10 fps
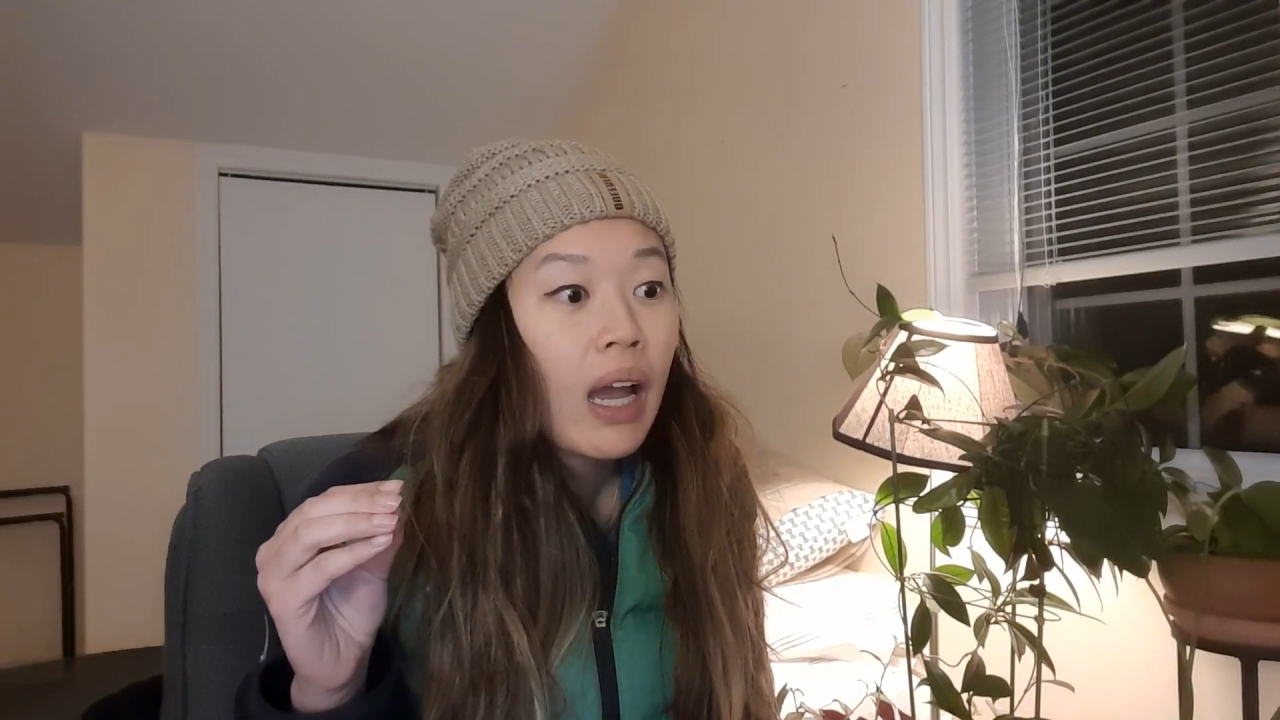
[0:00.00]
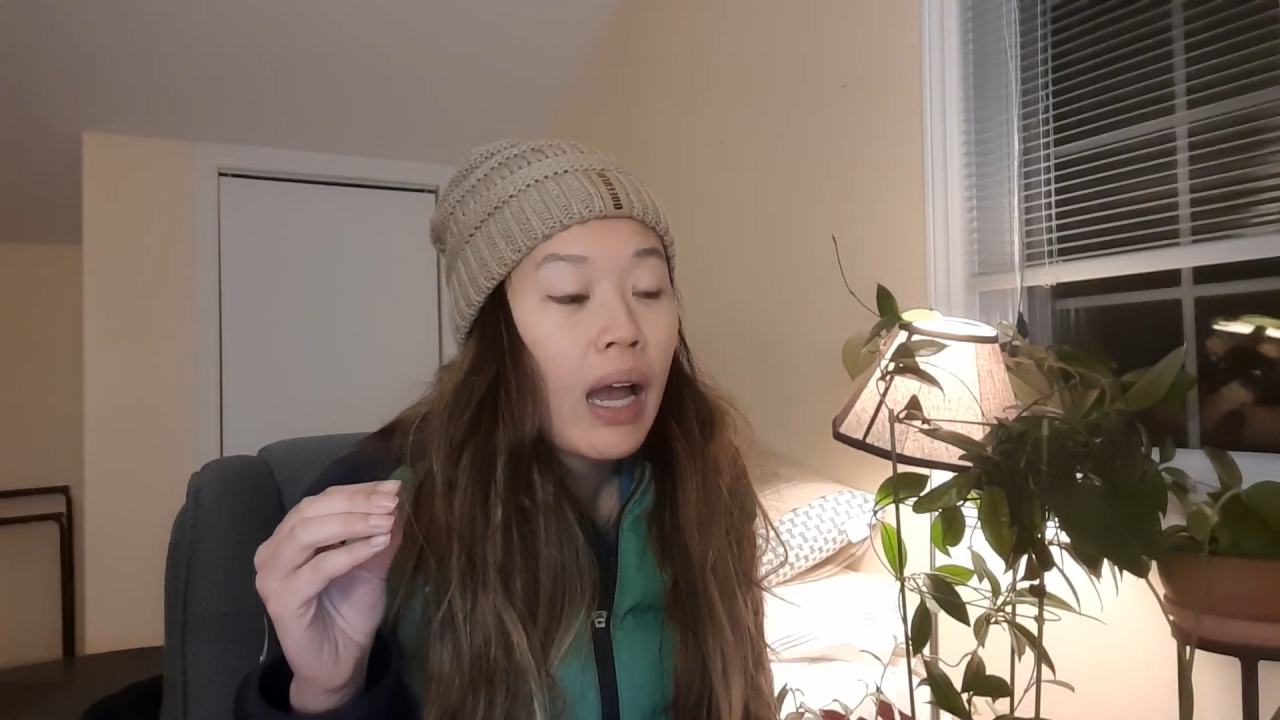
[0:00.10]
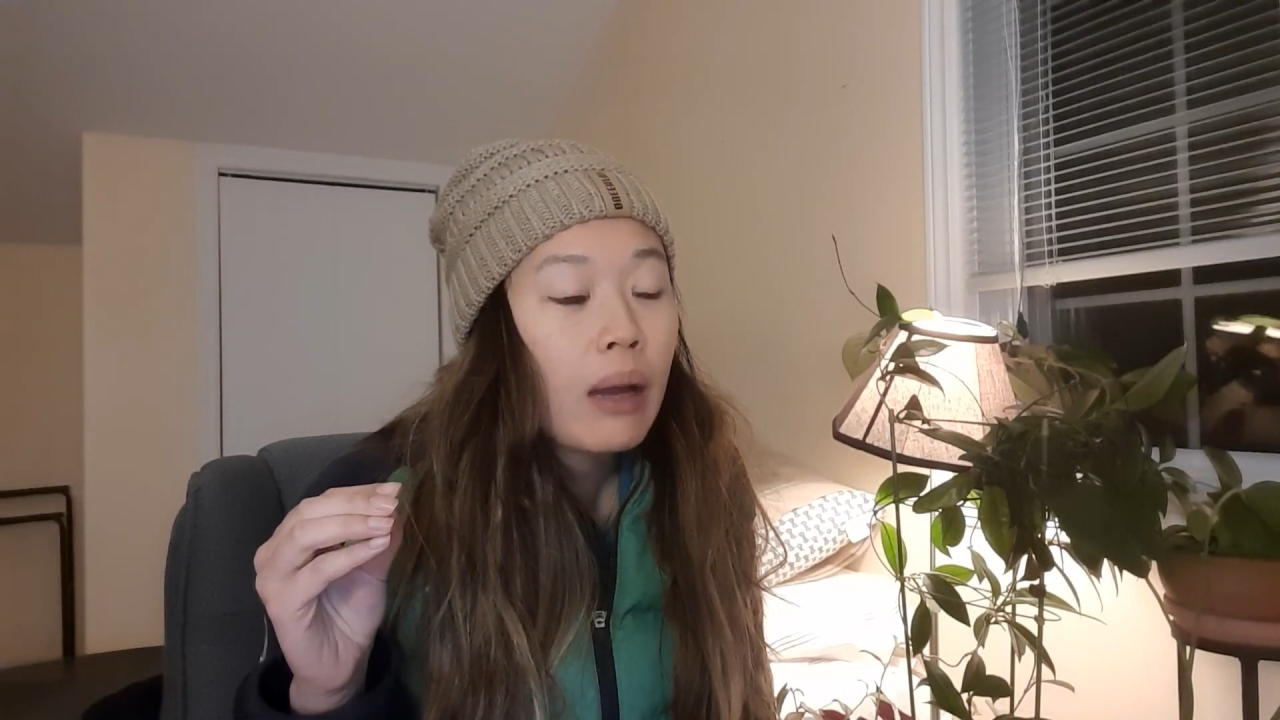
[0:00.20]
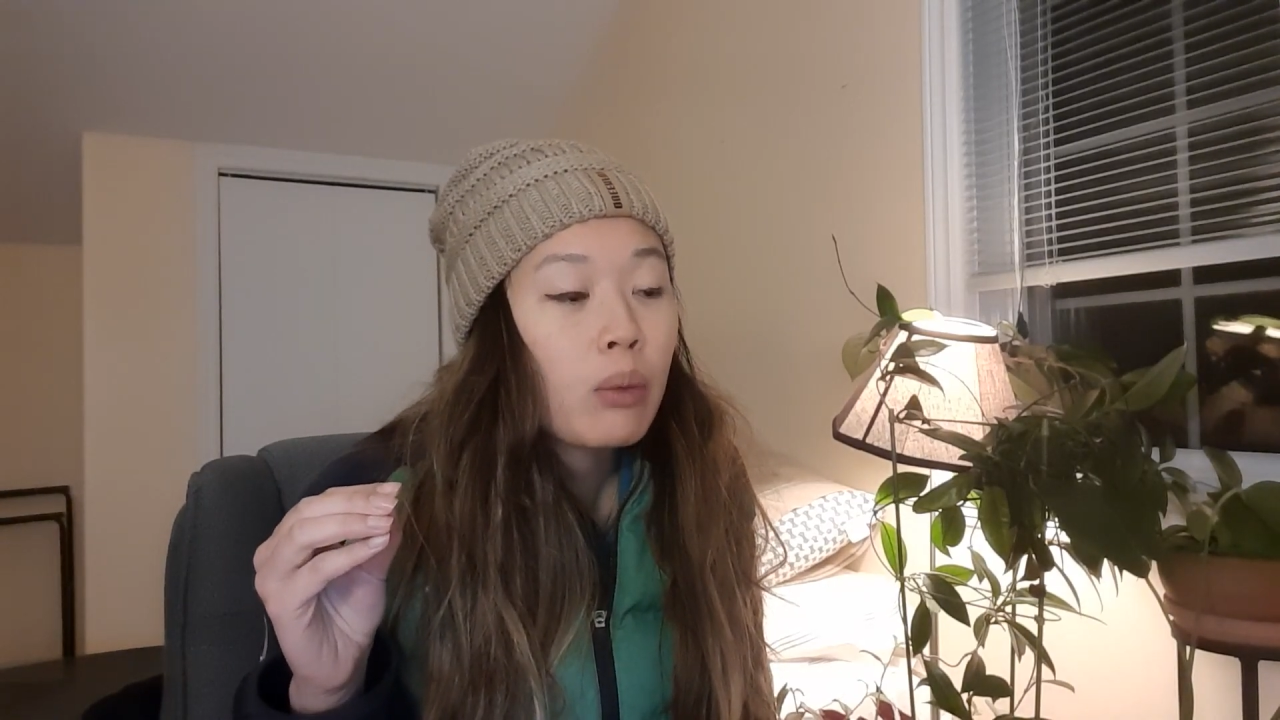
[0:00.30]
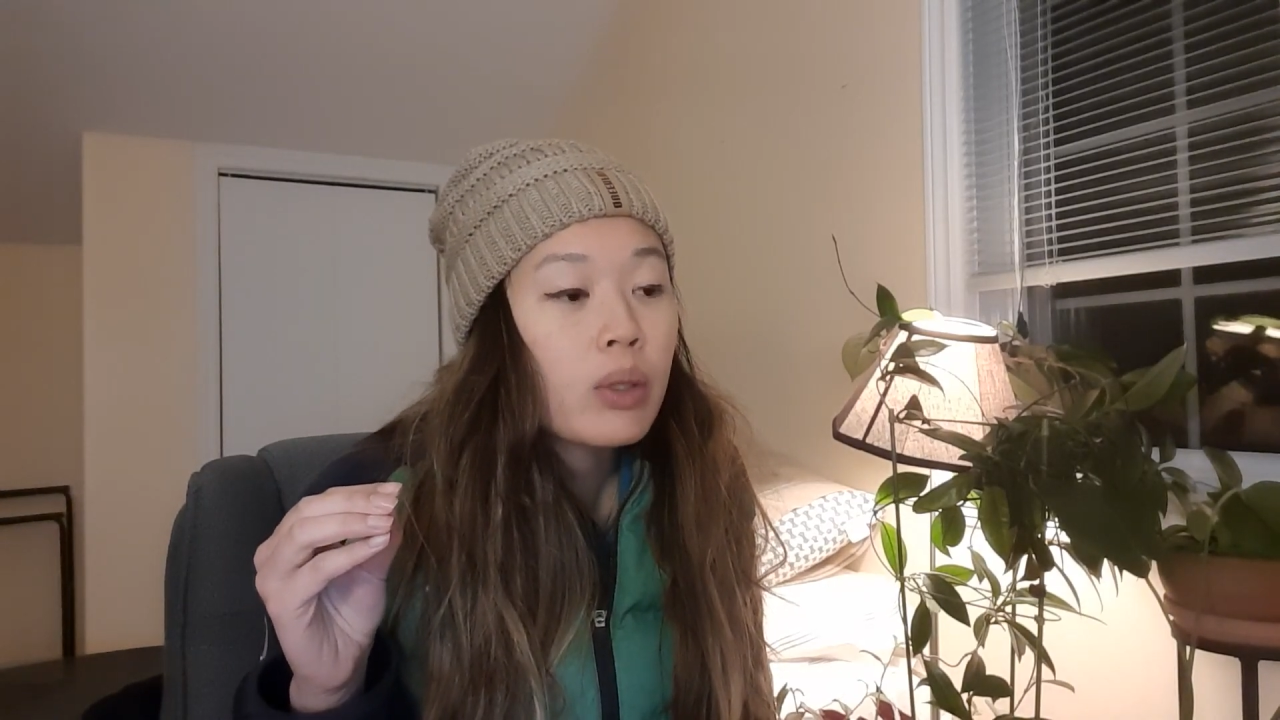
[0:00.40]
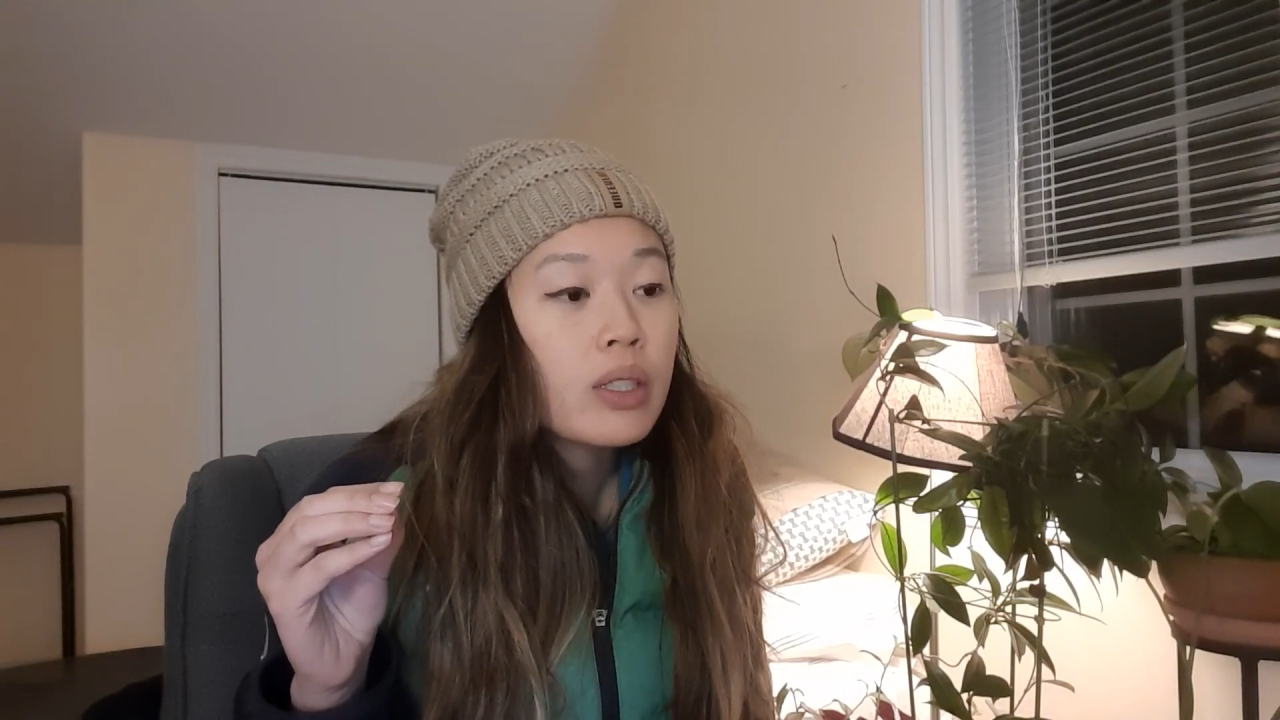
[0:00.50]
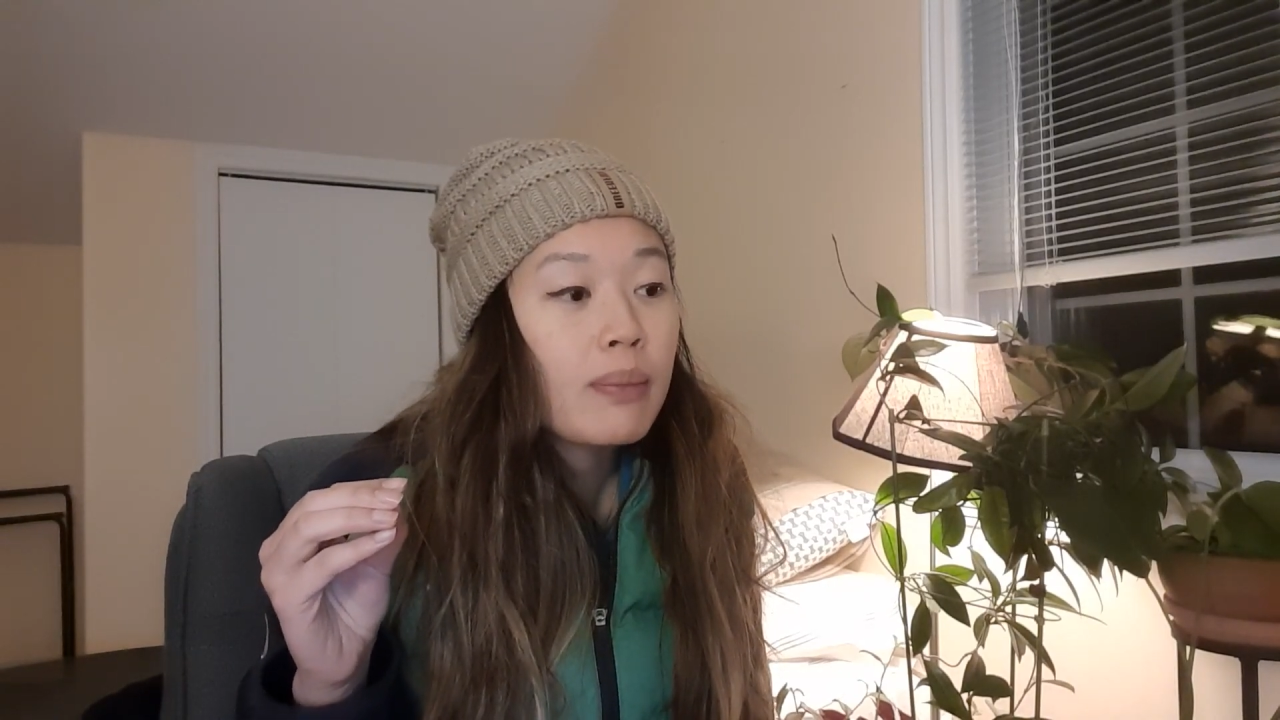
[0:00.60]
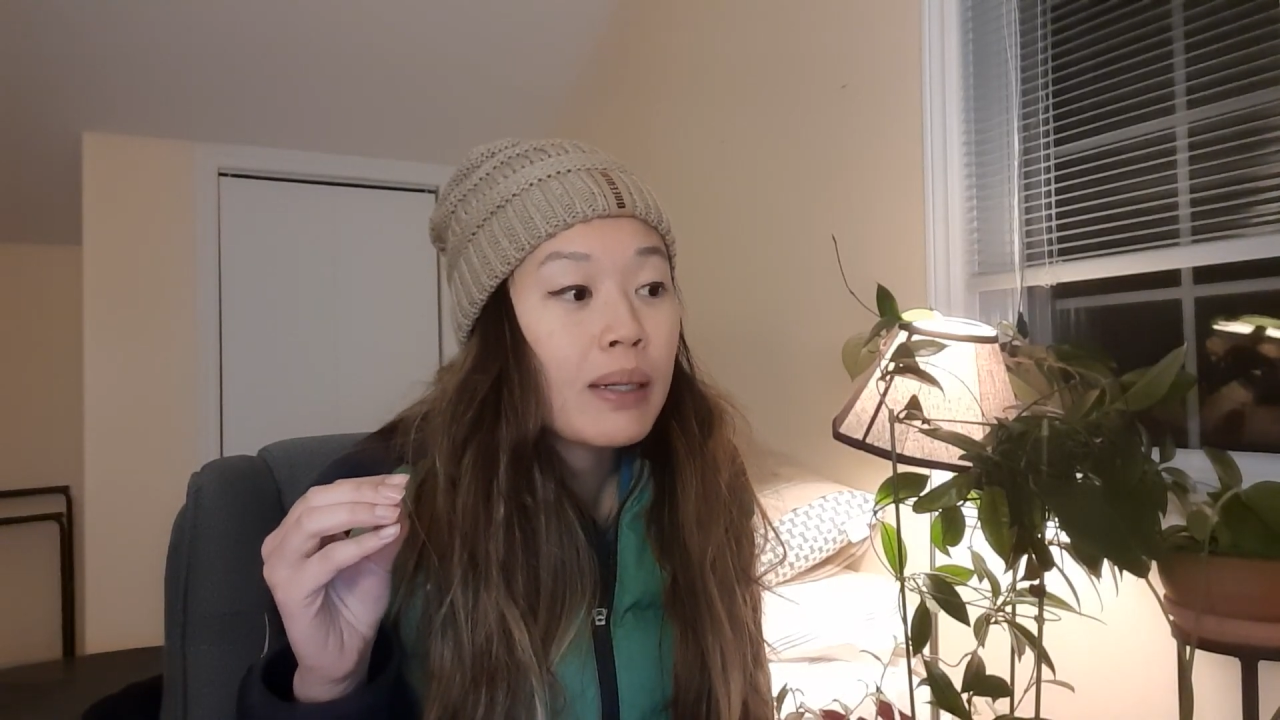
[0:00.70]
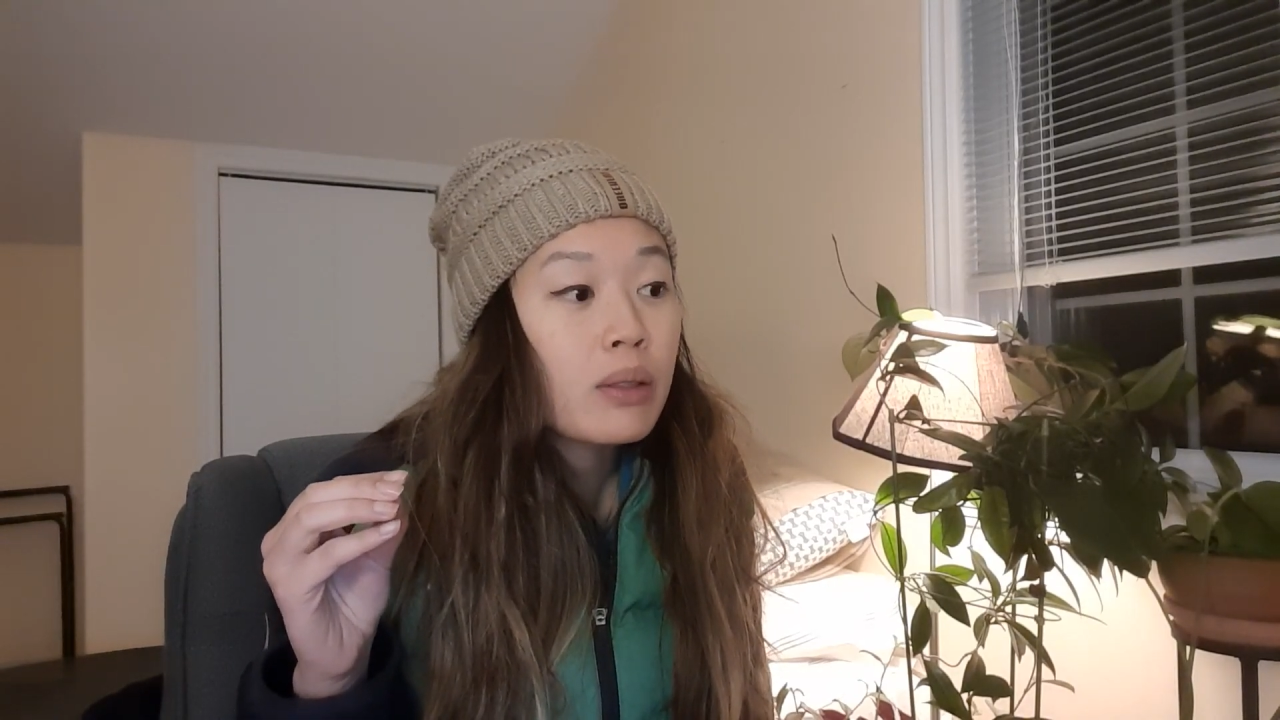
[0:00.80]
I was about